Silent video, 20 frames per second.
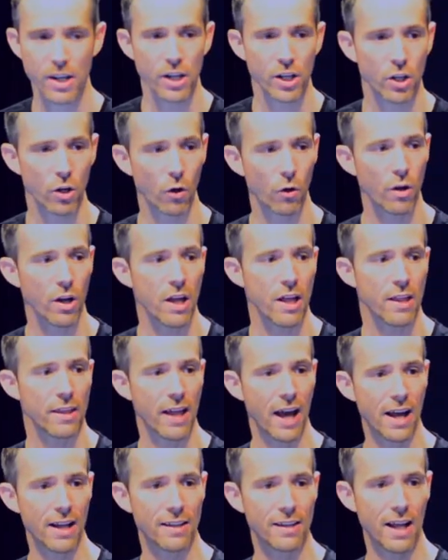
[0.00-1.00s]
You know,
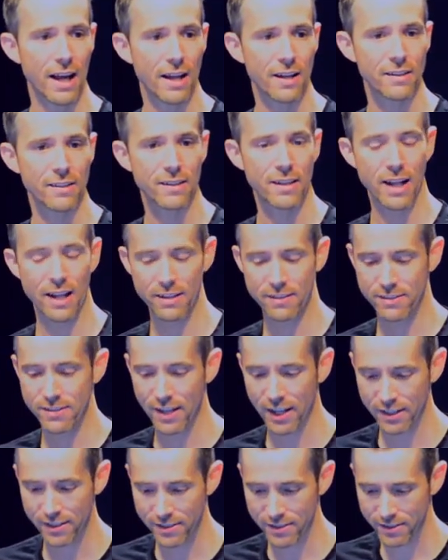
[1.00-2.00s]

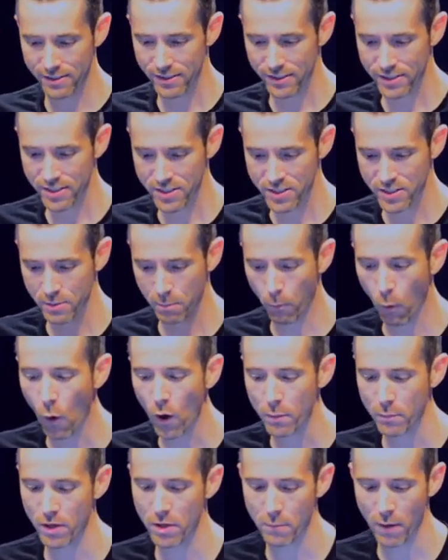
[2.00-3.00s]
that
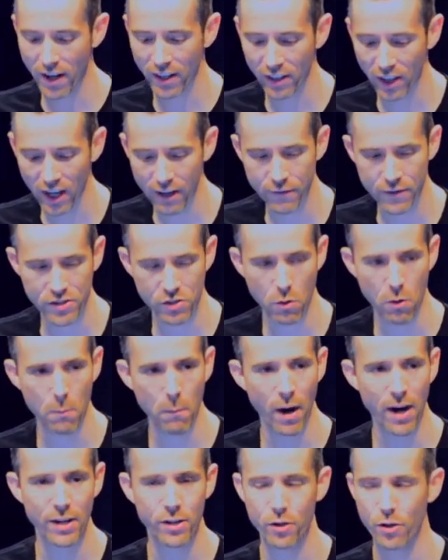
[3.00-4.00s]
disappointment in my life is a
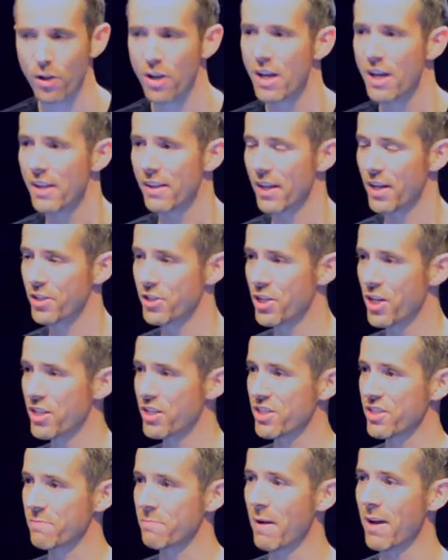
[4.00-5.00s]
reminder that
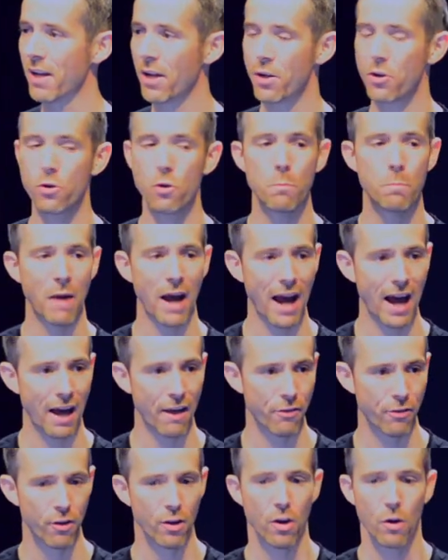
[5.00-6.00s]
Jesus made a new
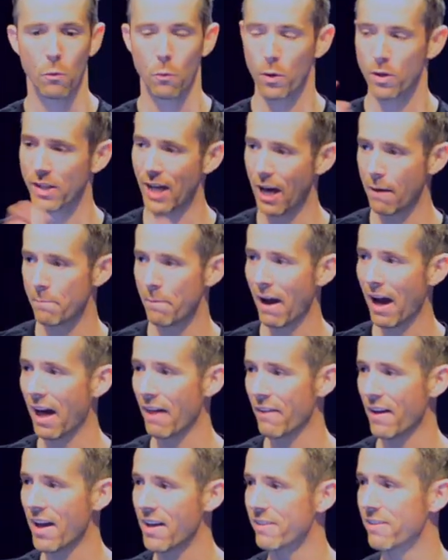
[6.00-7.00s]
path when that
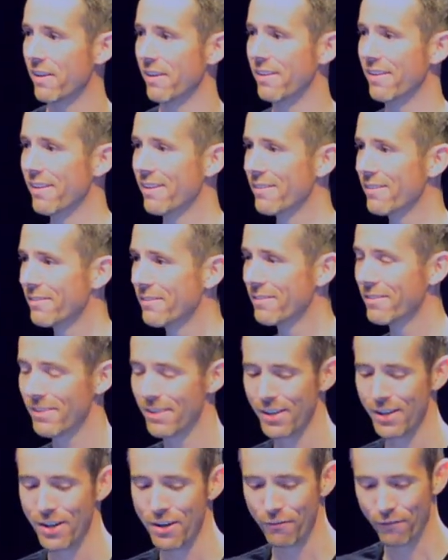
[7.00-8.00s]
path ended.
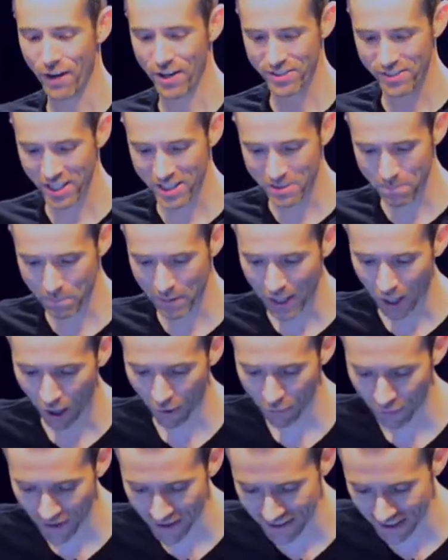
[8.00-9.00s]
Friends, let's be
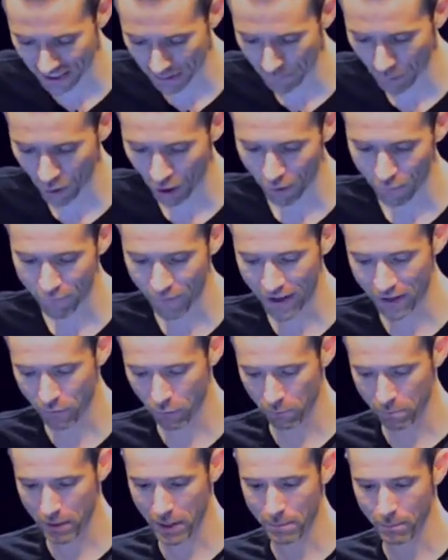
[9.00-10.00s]
authentic about our faith
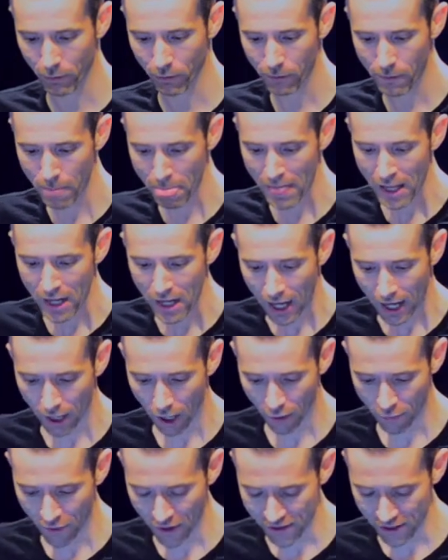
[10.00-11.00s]
with people. An
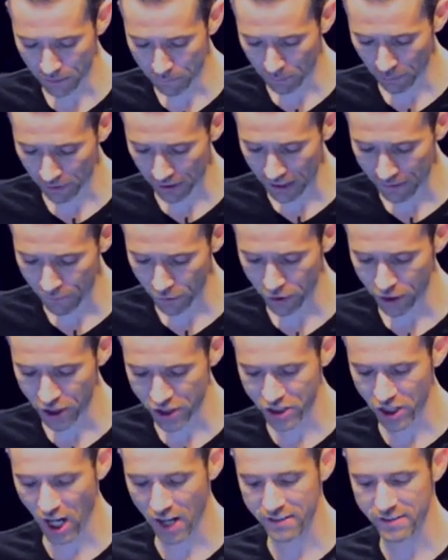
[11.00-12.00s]
authentic believer
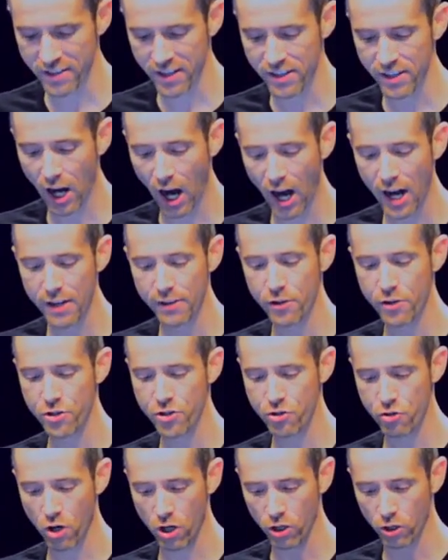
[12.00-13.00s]
does not deny their
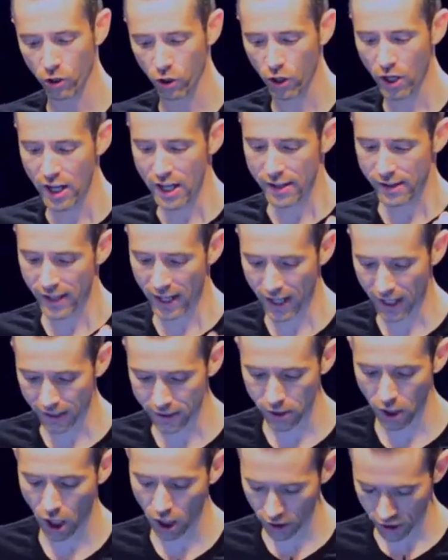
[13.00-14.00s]
struggle. They
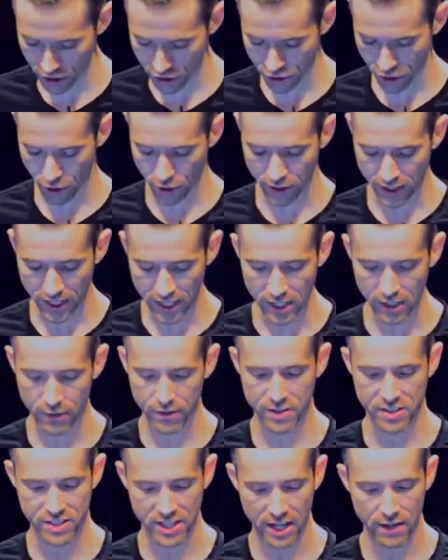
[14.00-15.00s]
acknowledge their need of
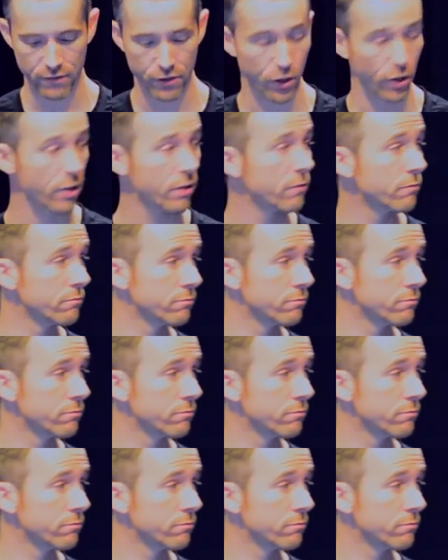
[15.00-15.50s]
the Savior.